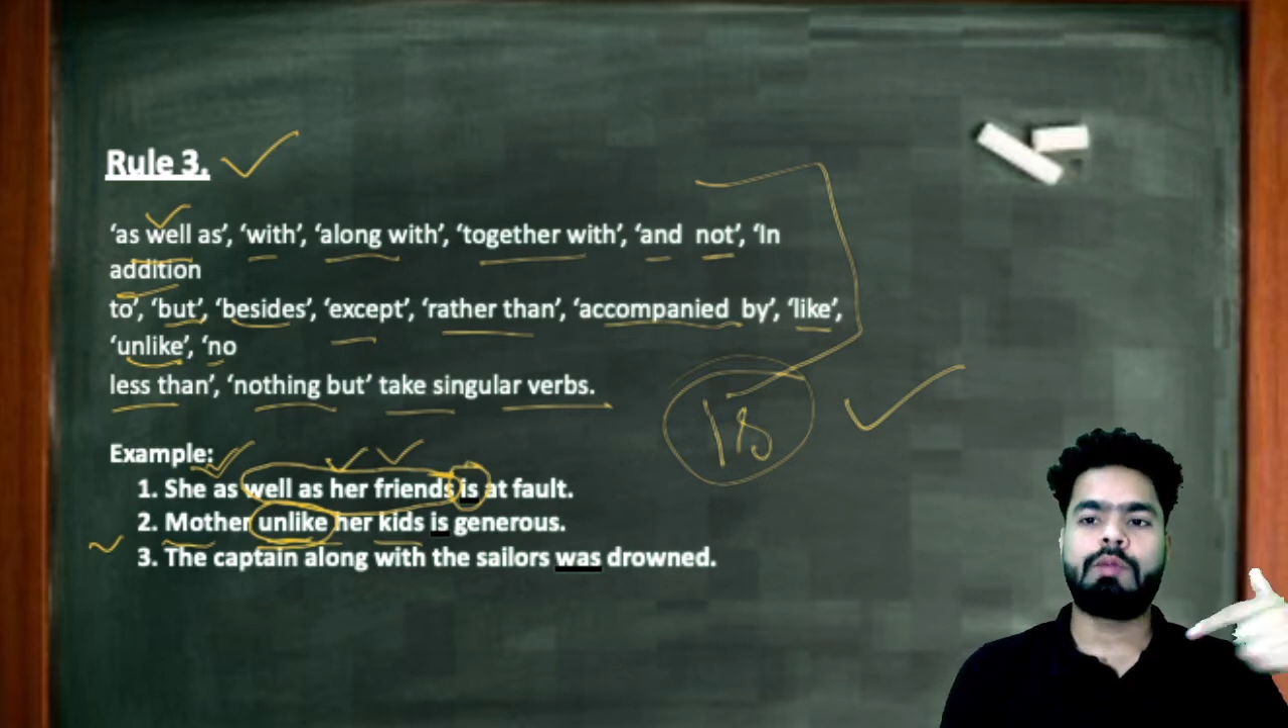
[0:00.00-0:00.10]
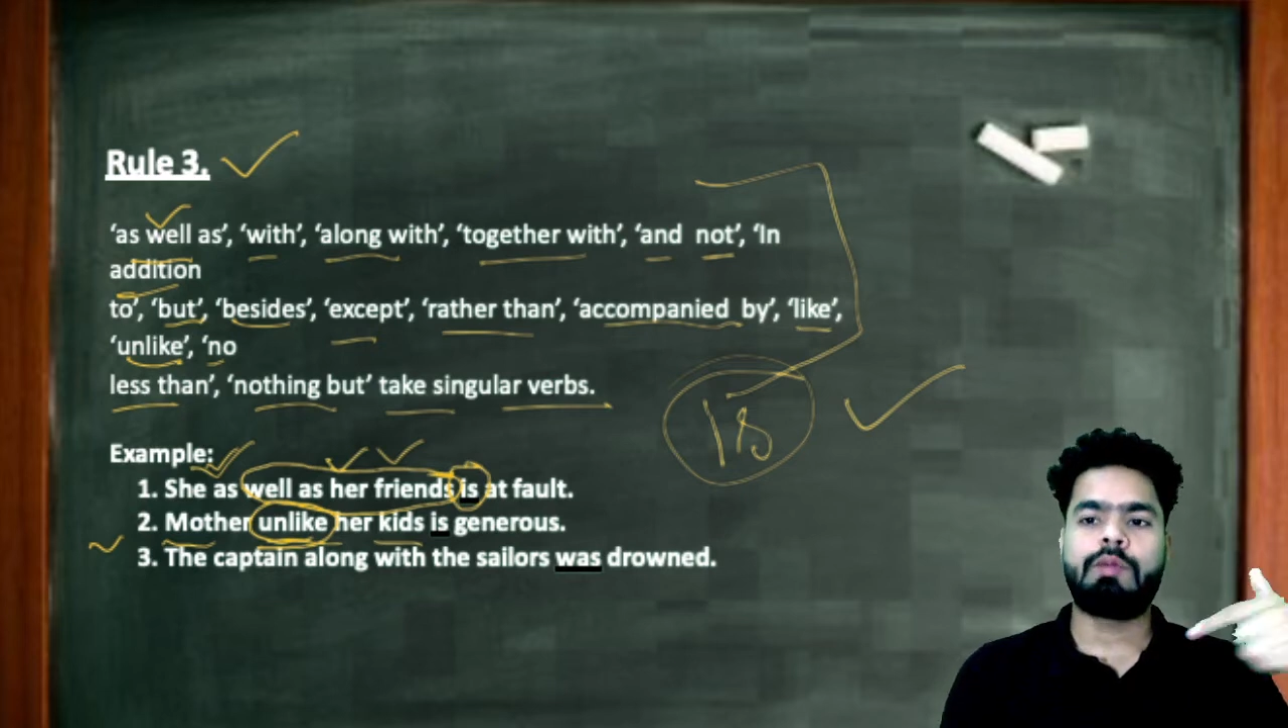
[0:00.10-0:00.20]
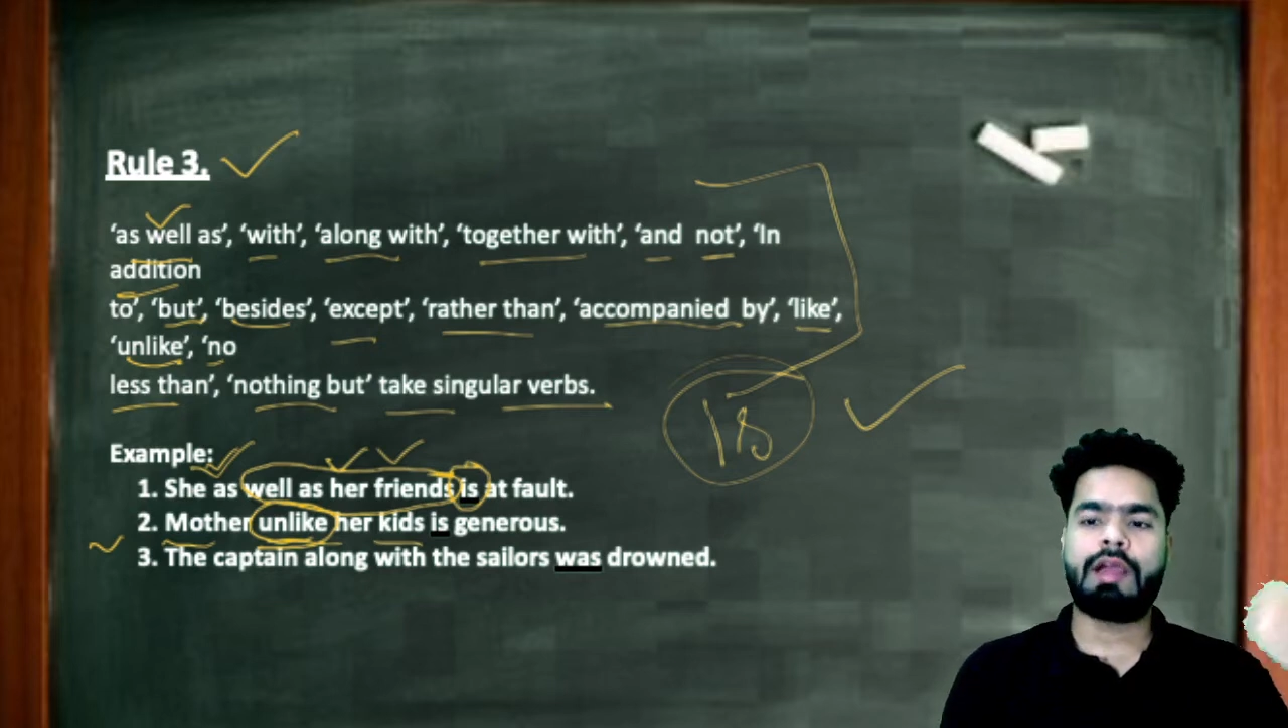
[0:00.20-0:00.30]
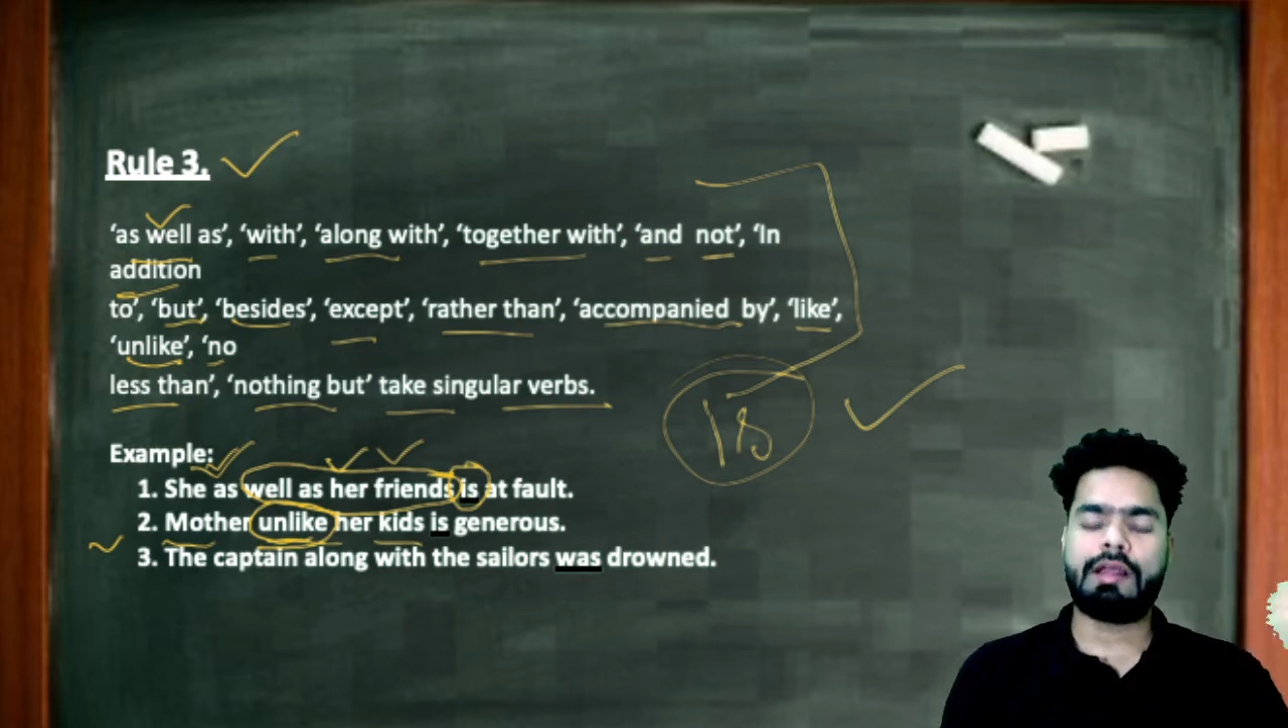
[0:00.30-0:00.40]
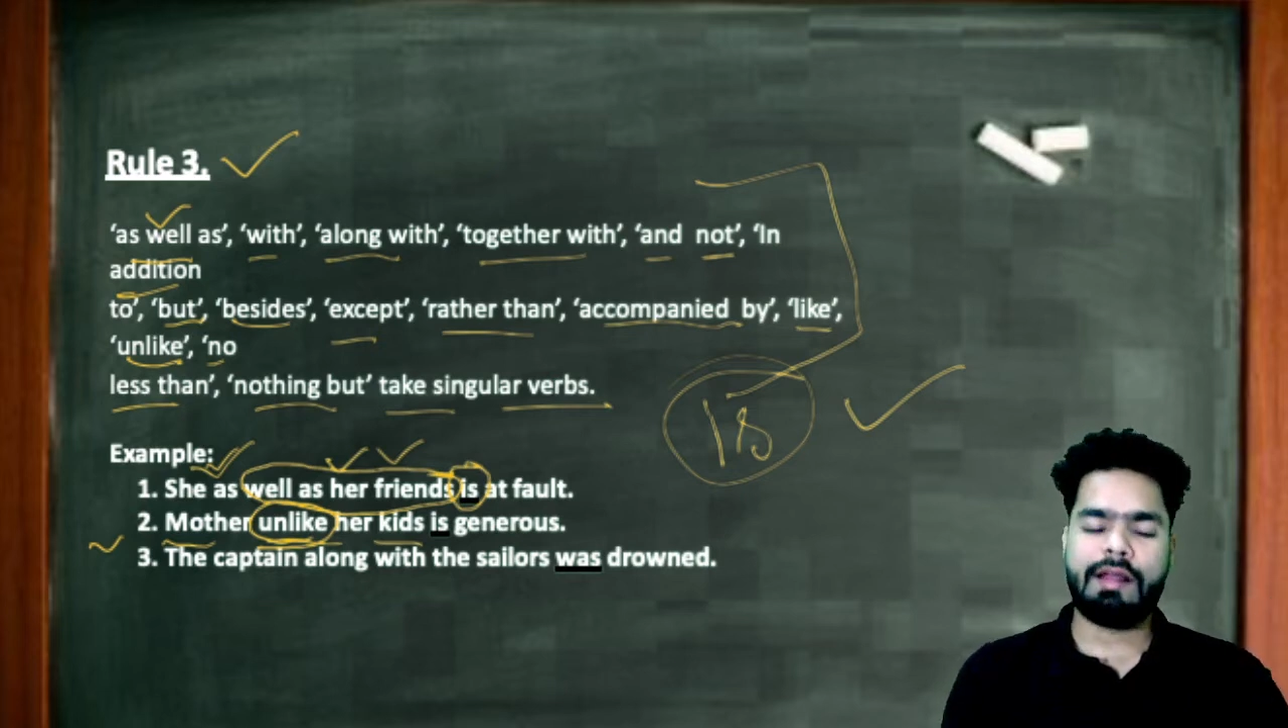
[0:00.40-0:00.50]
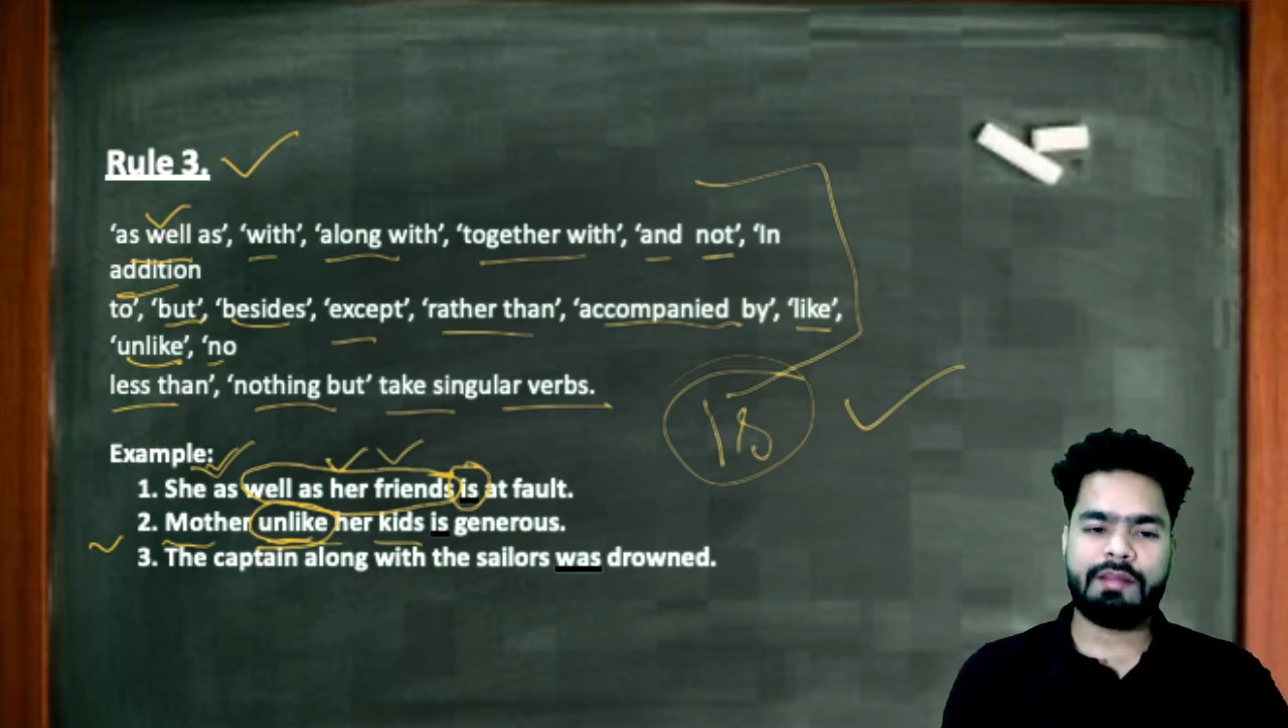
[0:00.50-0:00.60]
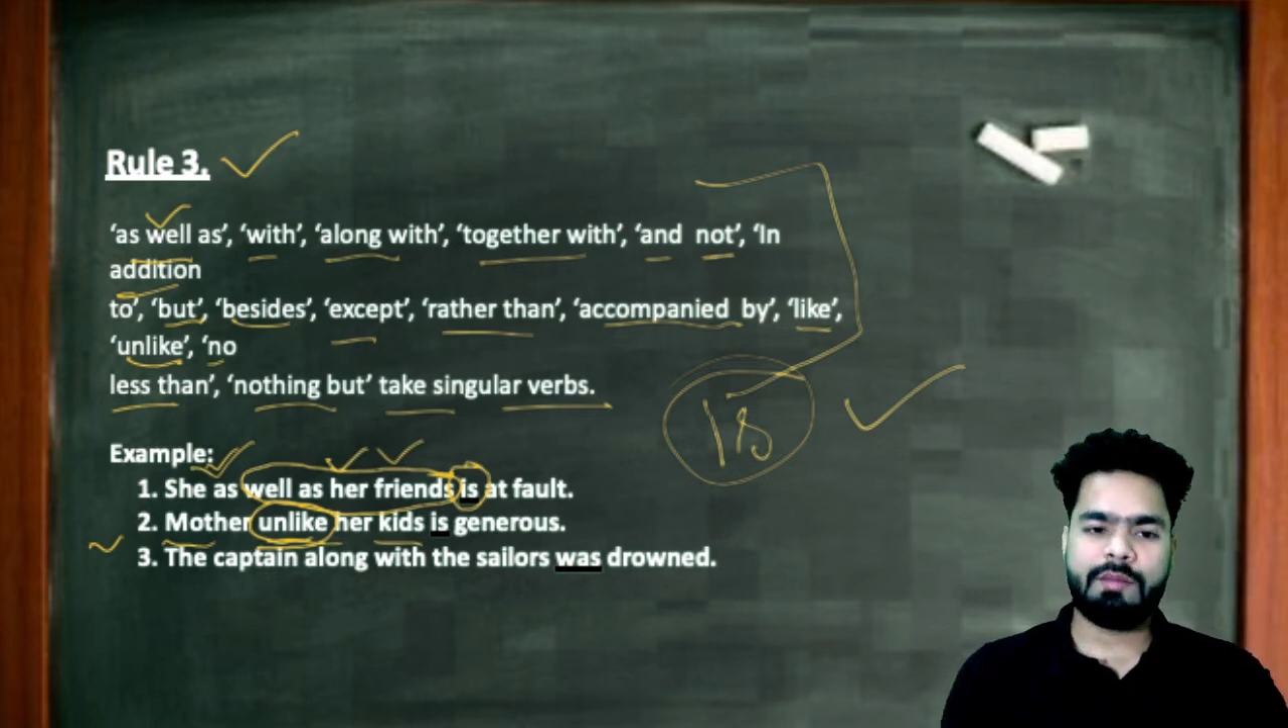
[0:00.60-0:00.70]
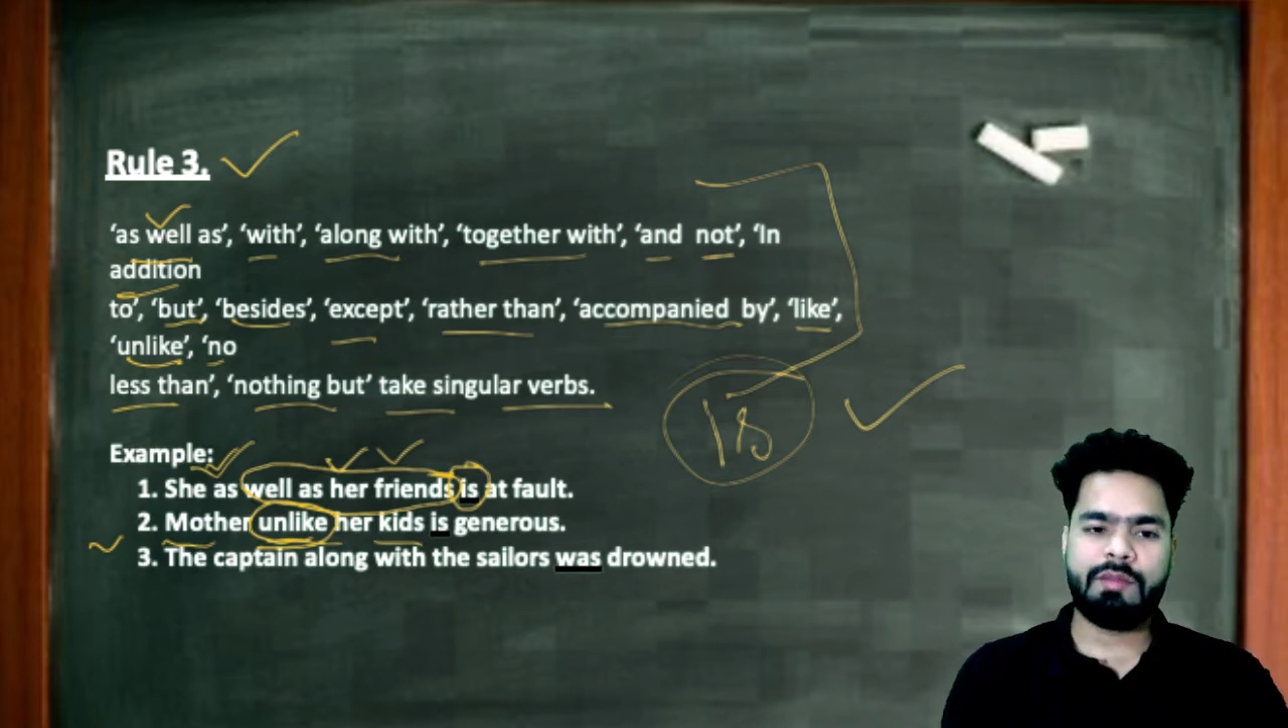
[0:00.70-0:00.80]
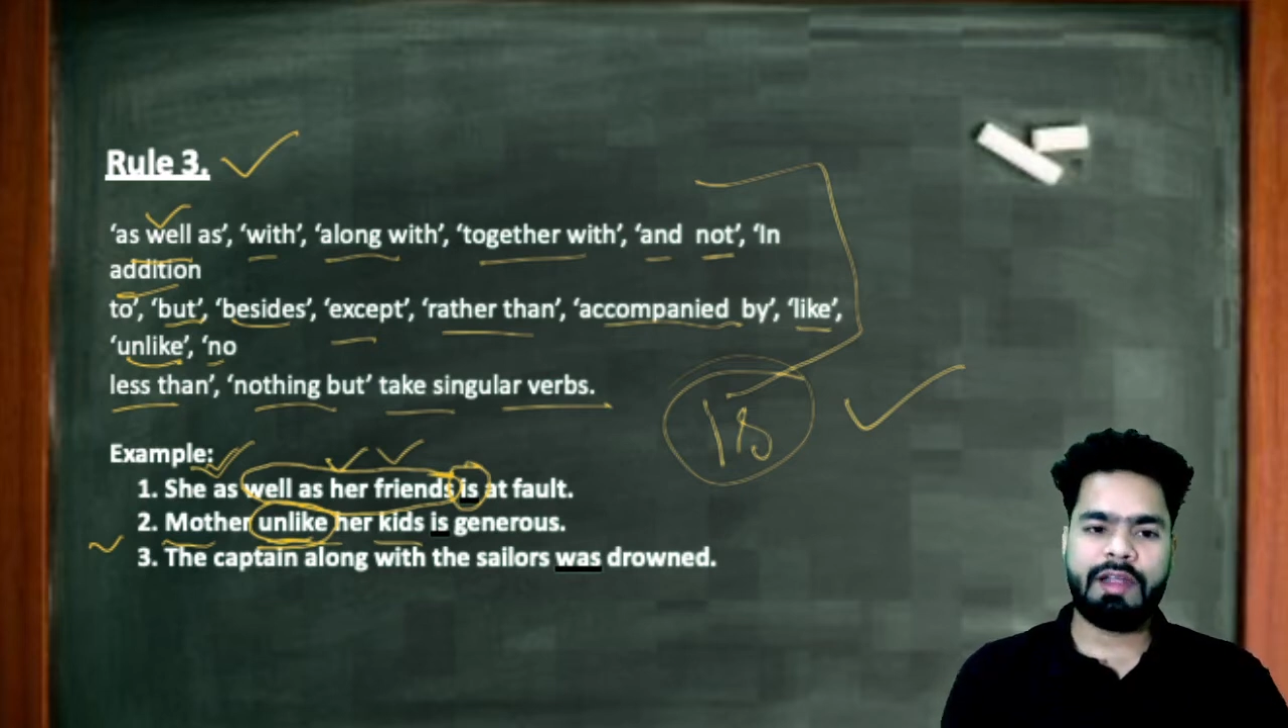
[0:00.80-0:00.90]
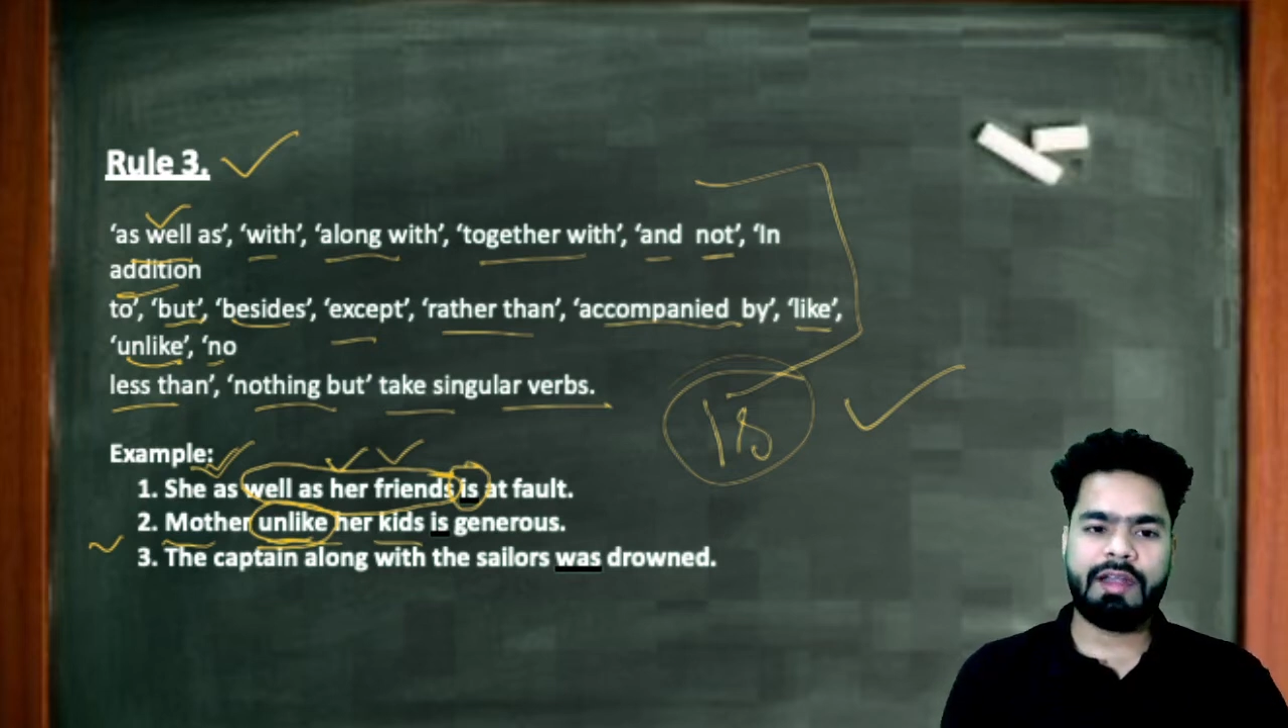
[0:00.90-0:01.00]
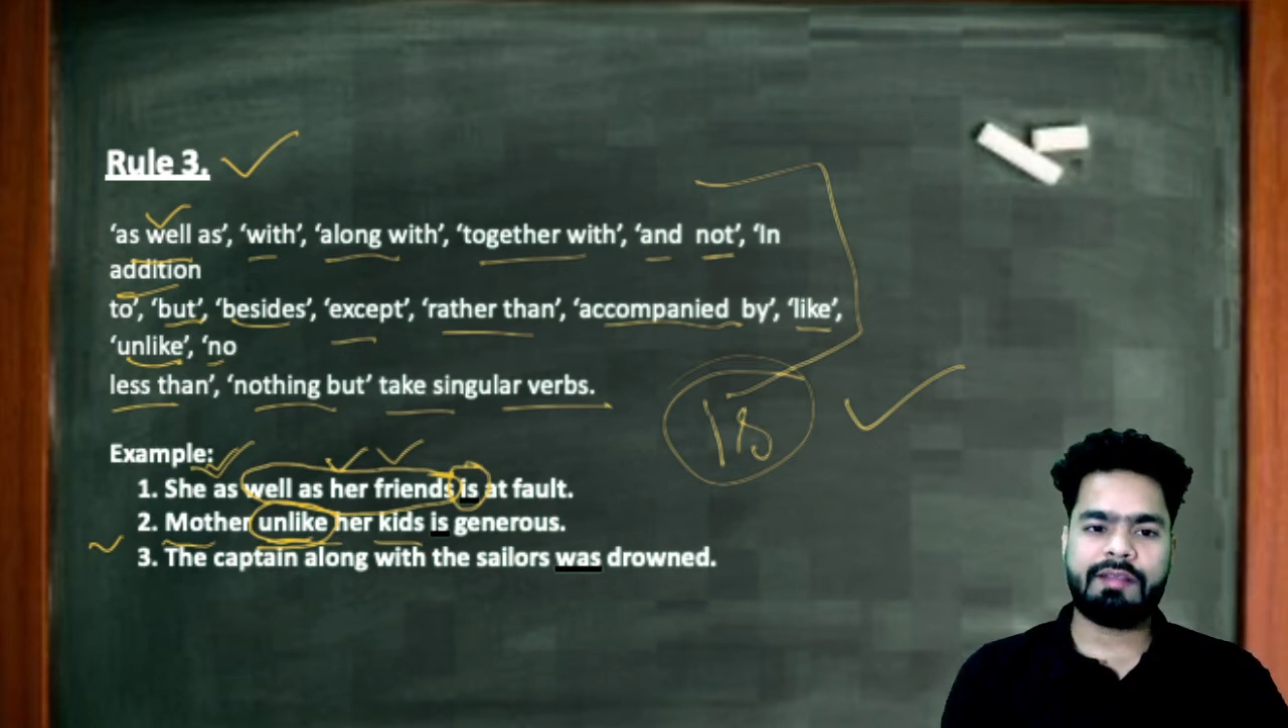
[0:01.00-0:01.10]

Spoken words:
Because our subject